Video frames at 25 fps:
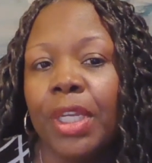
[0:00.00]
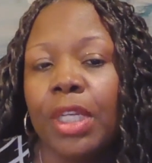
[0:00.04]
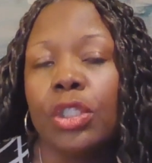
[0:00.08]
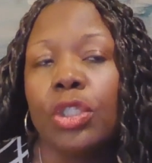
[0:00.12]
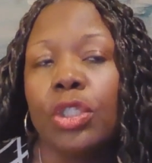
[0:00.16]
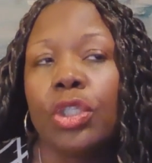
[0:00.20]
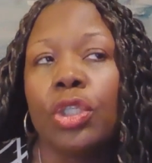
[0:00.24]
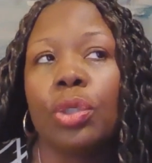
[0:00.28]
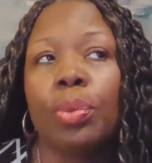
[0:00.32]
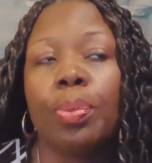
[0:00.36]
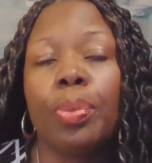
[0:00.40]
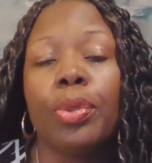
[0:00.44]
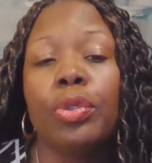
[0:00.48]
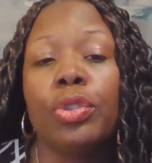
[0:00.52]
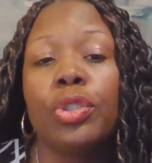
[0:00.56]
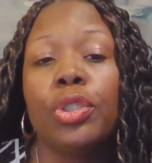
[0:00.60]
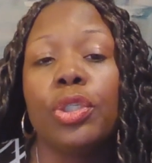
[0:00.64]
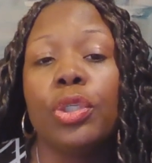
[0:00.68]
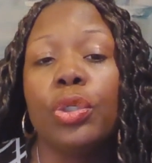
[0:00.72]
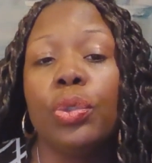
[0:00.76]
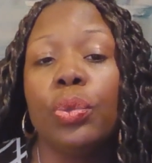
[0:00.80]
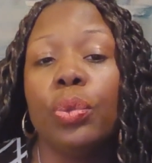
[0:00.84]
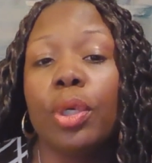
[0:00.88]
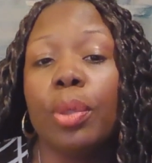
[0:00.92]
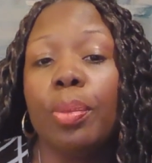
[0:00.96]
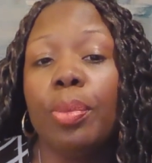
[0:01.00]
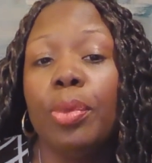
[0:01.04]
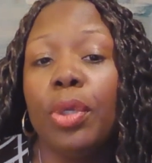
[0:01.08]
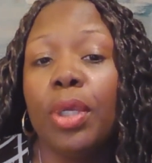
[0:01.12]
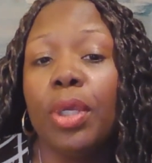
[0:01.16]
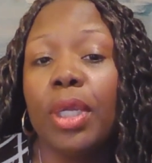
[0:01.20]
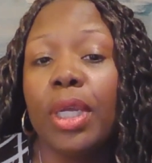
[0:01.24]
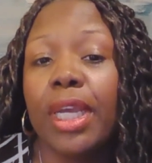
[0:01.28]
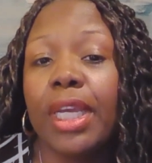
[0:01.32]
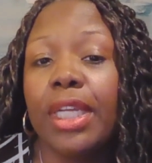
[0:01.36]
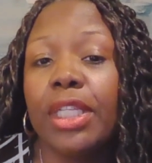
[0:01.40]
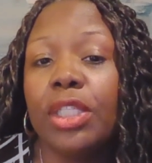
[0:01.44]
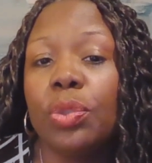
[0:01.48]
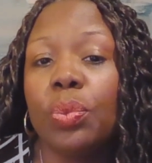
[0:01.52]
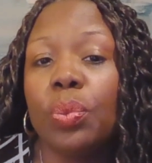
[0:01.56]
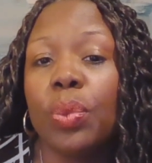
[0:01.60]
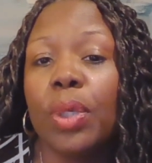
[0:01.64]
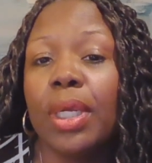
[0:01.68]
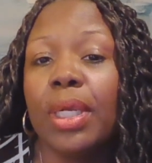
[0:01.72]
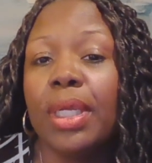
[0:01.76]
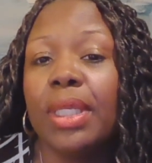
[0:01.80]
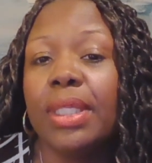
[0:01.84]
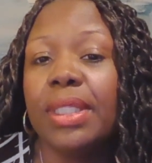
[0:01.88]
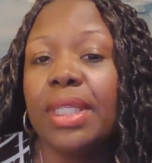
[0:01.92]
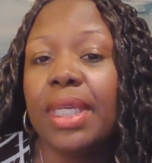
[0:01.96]
So the person who communicates
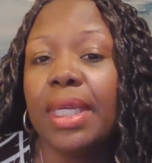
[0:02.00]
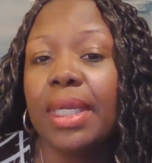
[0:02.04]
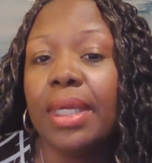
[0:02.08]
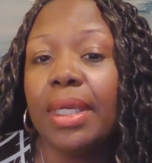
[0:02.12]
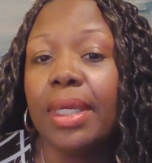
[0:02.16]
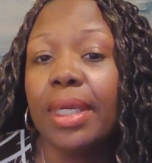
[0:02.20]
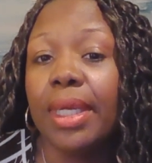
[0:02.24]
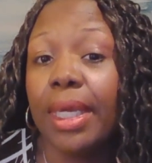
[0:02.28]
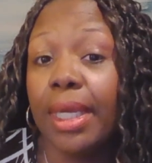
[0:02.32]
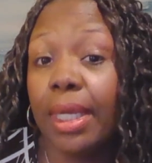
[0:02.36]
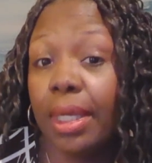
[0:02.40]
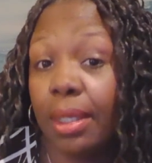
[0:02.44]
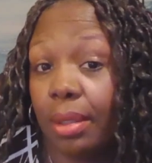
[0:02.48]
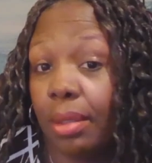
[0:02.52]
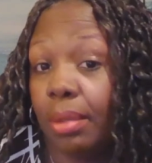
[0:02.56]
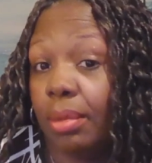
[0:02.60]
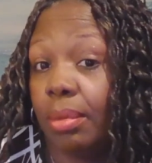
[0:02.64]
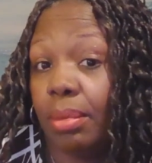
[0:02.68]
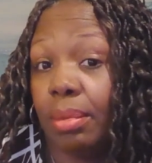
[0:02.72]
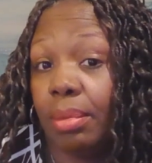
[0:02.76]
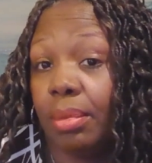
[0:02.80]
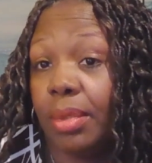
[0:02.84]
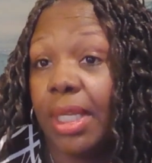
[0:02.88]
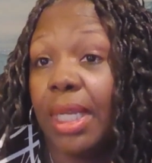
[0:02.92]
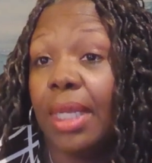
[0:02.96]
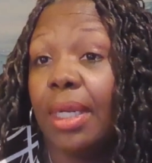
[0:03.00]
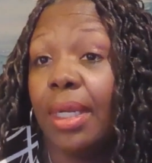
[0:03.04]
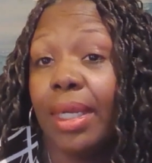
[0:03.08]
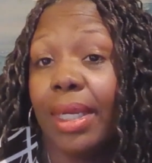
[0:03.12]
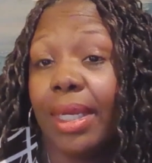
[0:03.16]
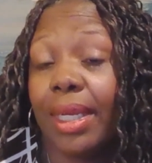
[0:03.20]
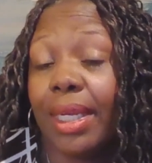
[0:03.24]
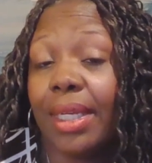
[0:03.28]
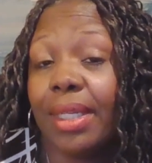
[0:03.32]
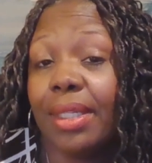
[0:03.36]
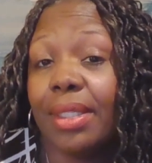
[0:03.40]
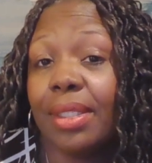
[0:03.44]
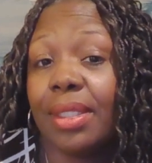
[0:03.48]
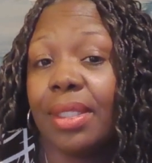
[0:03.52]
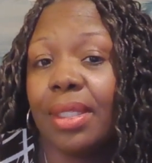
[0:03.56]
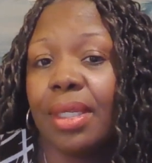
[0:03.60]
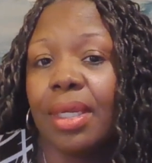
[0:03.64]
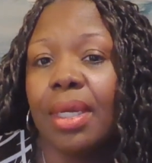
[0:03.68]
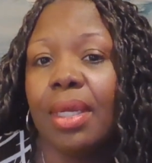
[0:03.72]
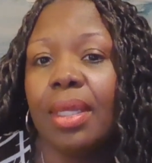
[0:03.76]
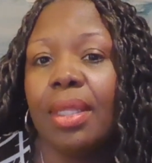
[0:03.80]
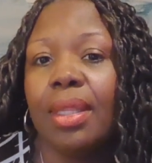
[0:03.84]
well and delegates.